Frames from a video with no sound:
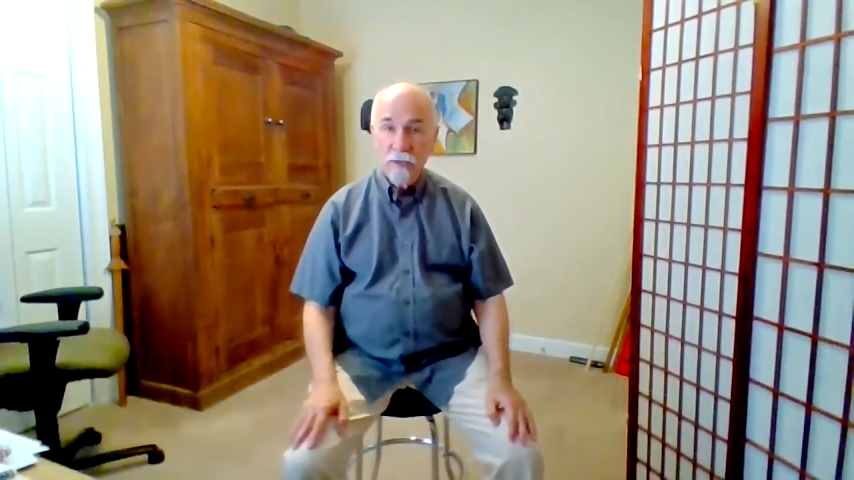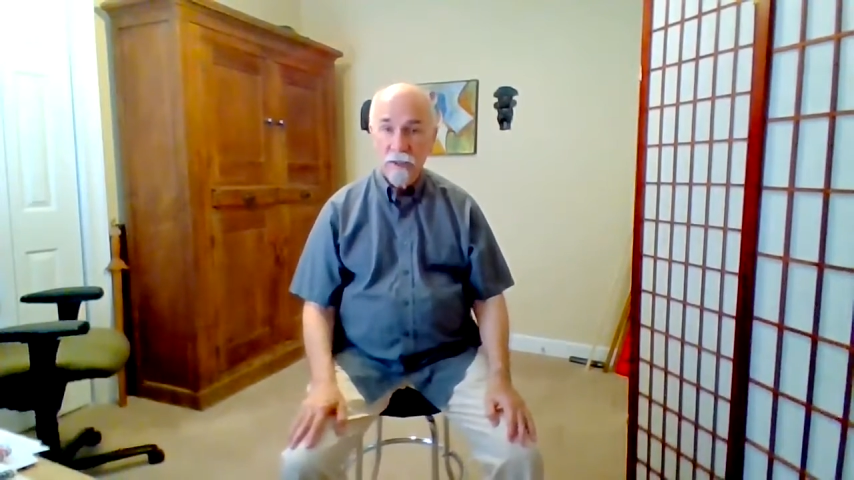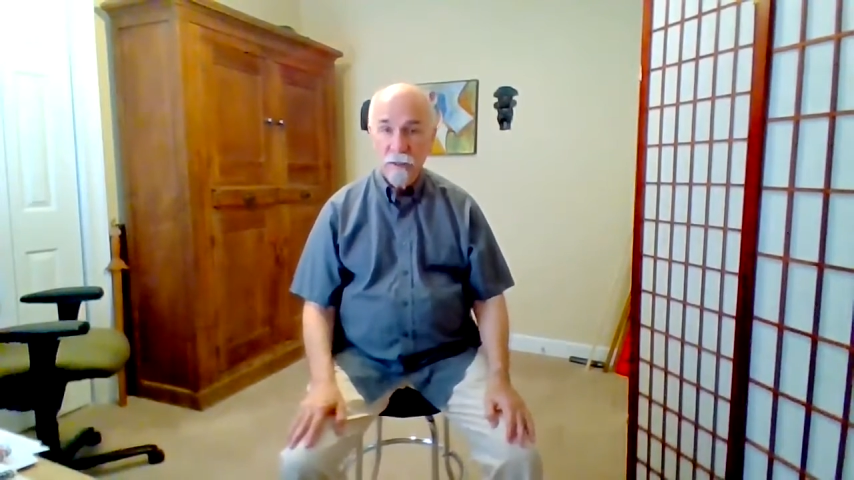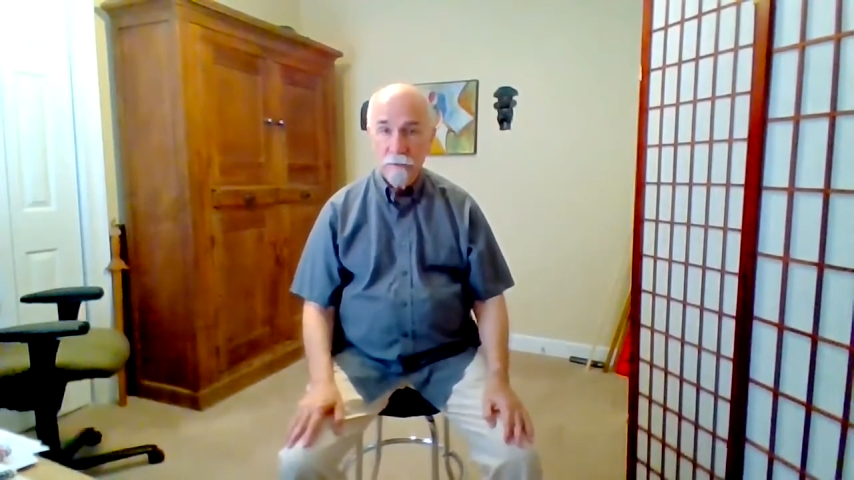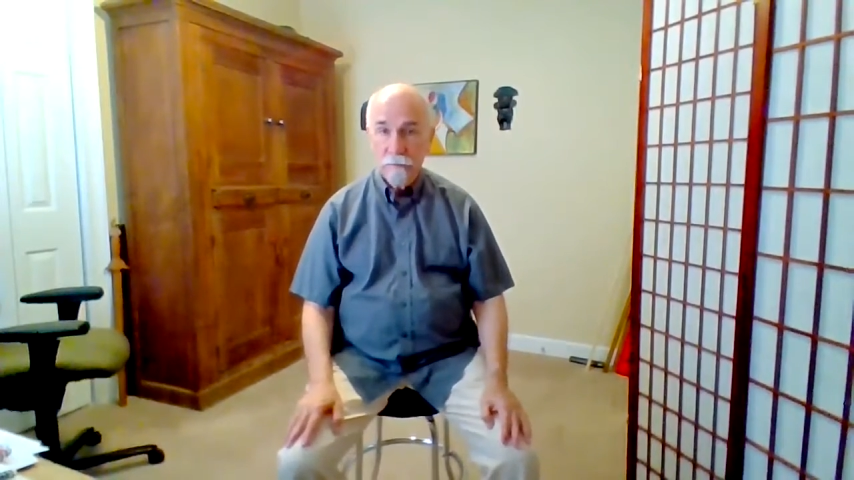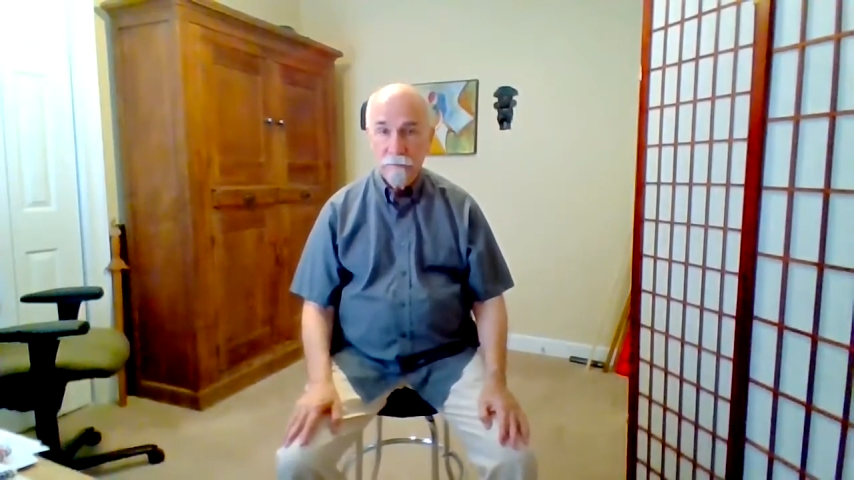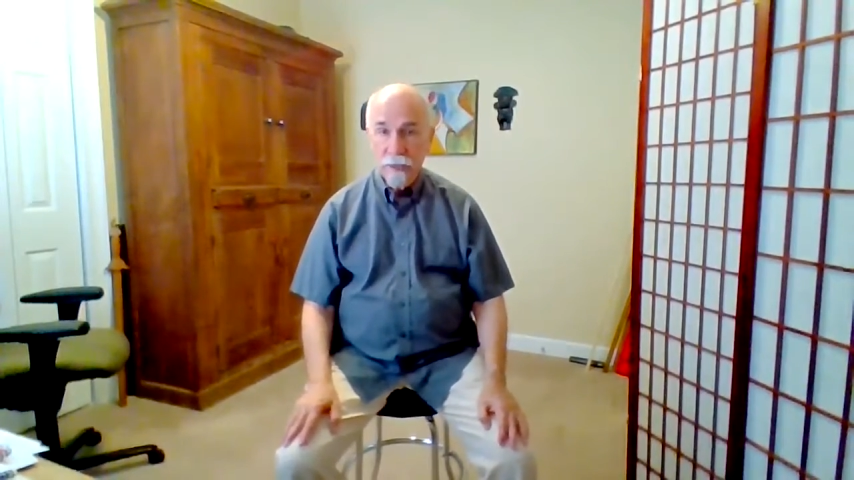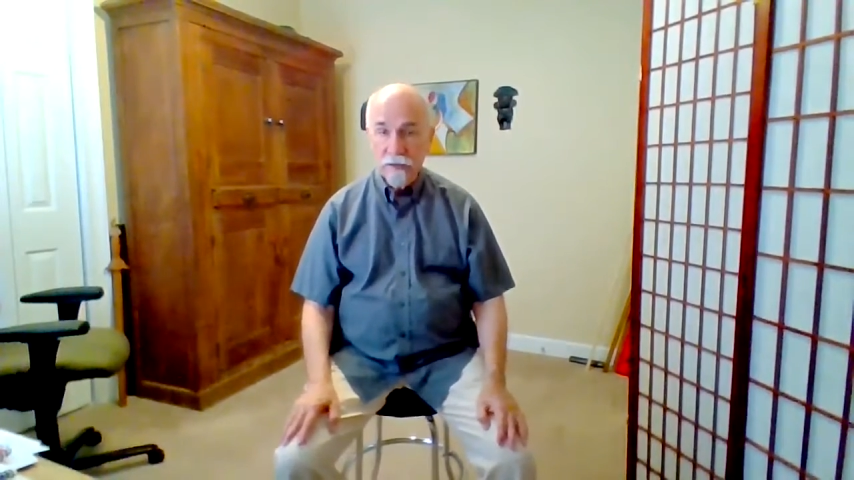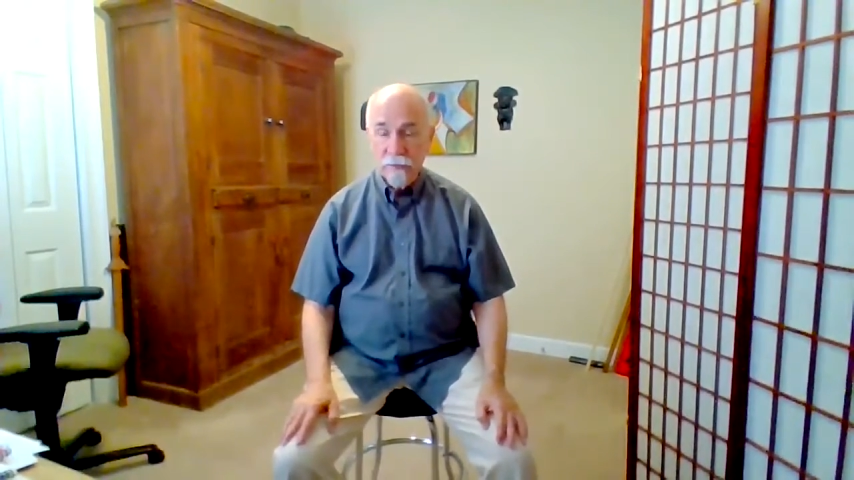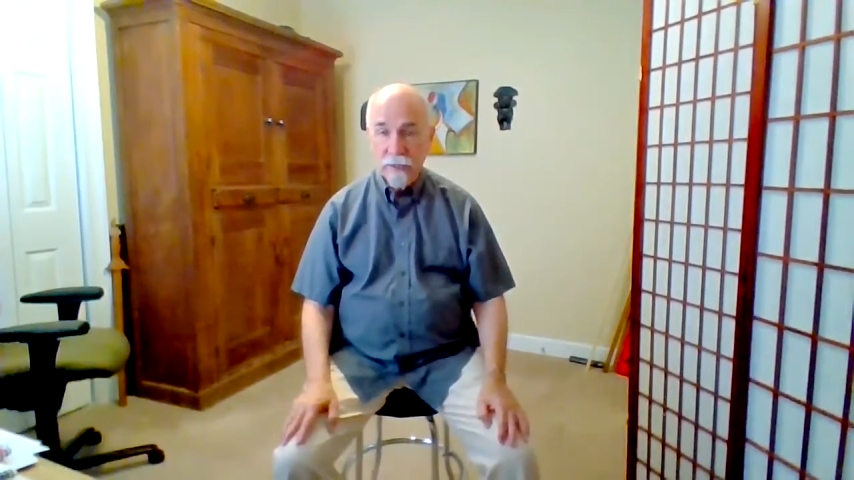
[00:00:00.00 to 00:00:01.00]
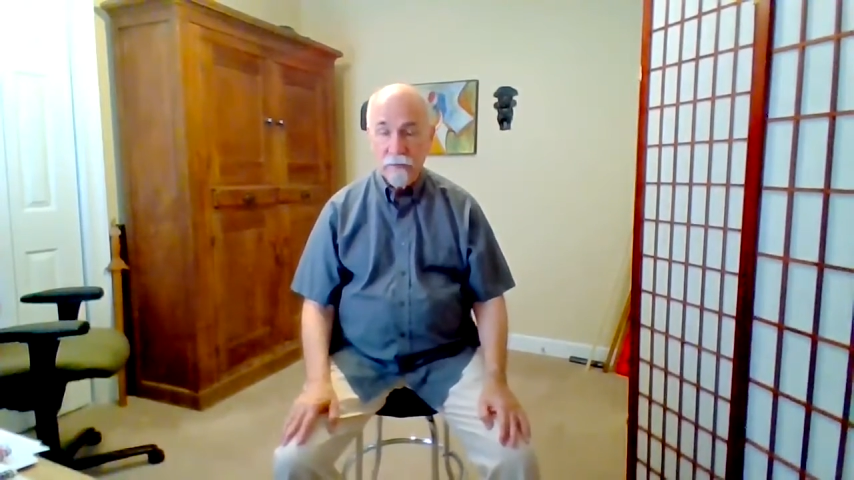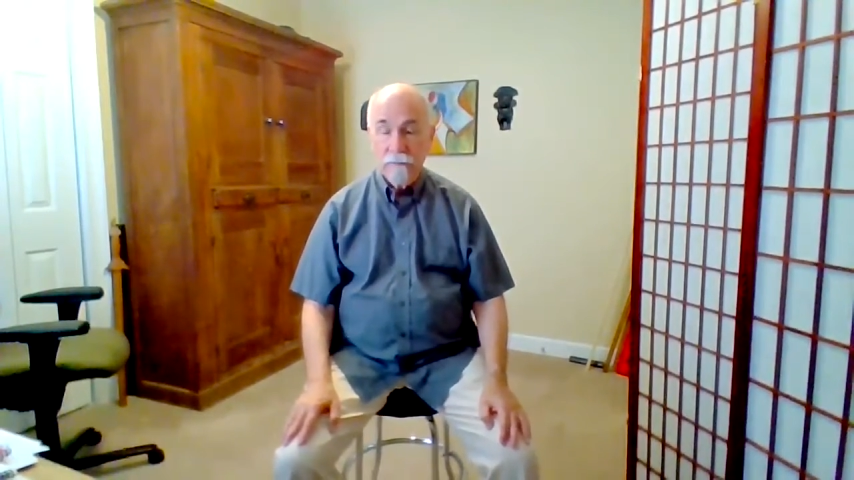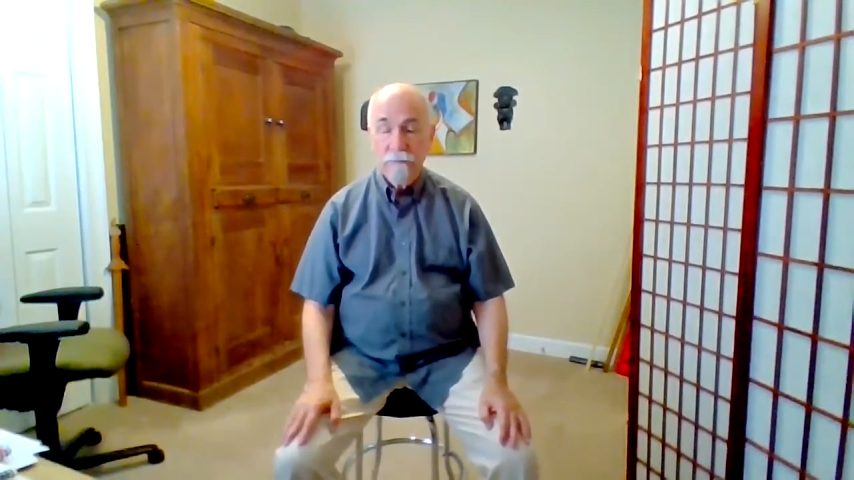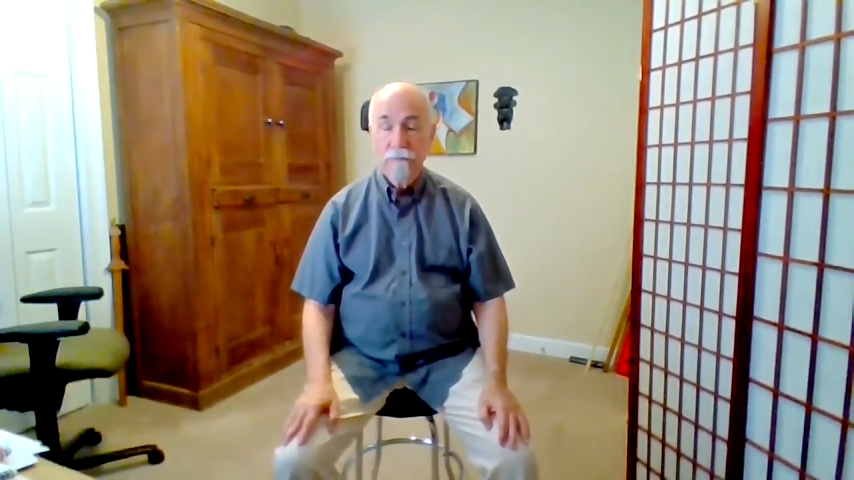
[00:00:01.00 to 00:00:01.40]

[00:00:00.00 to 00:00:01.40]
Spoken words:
your best bet.